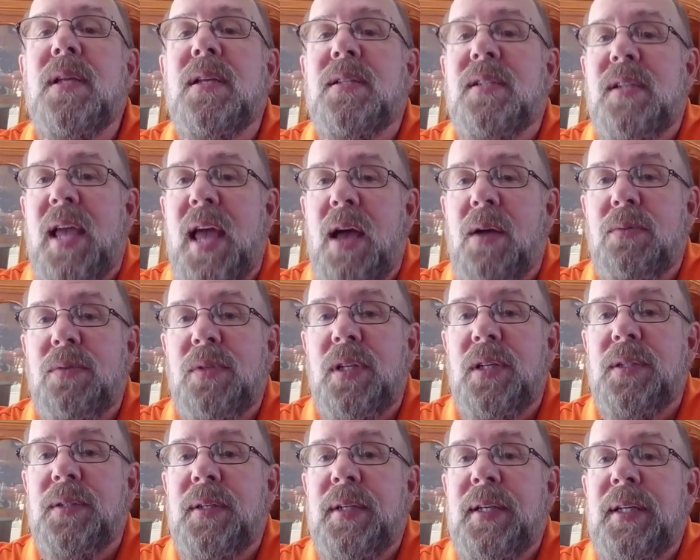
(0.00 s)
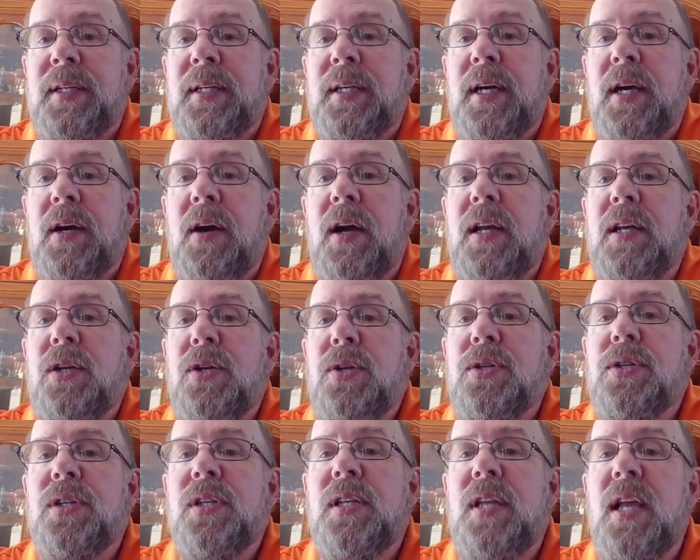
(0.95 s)
discounted. All right, and it
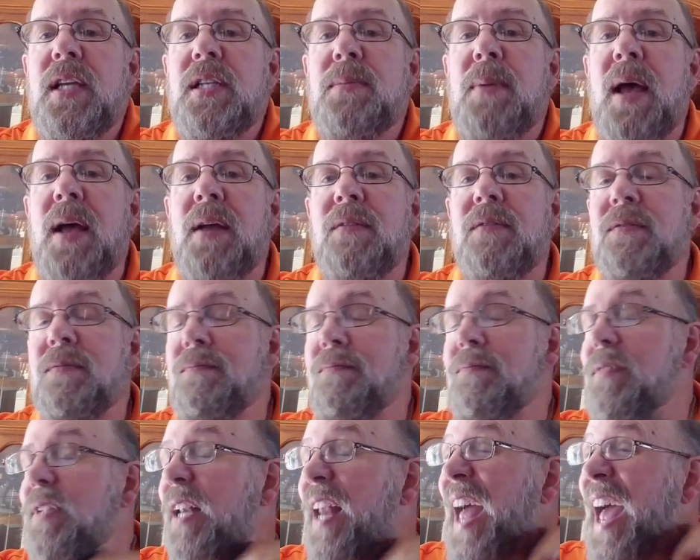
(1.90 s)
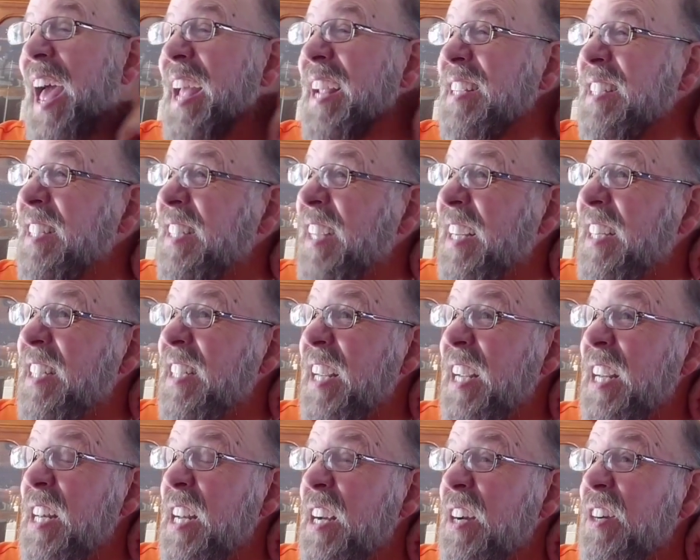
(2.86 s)
usually takes about, today,
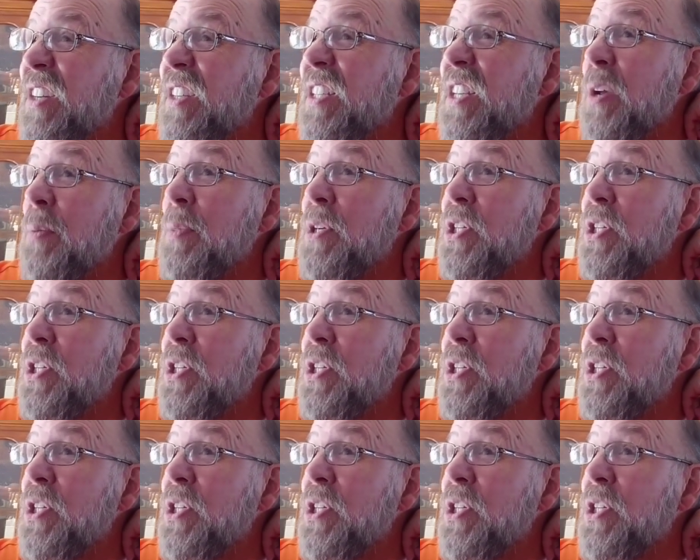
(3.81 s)
16 years till